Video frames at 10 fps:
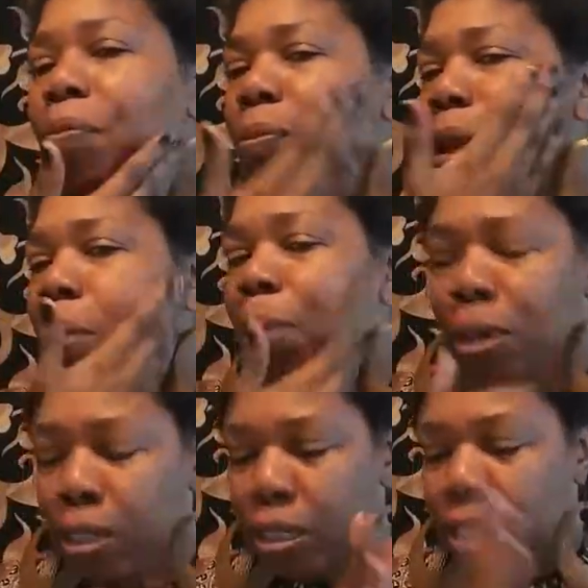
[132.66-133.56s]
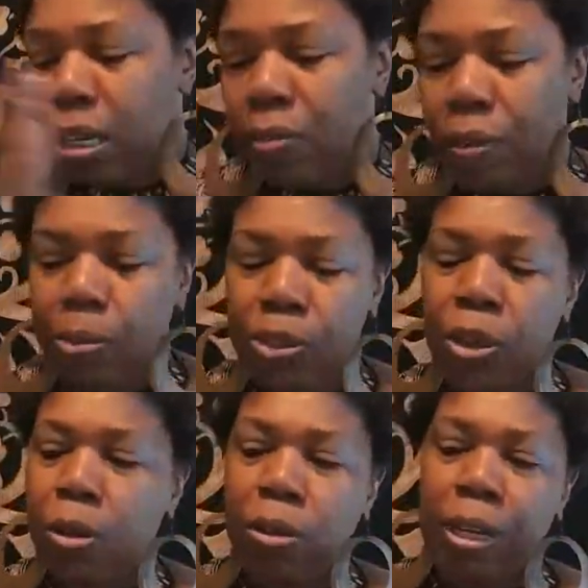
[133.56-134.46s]
I'm going to see if I'm
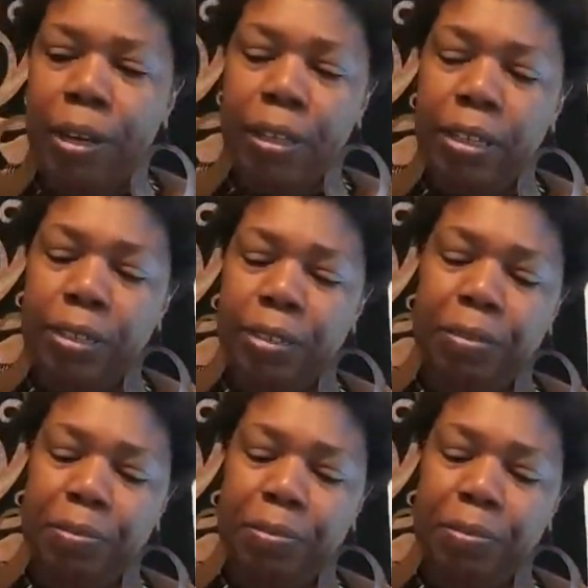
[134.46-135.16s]
sold on this.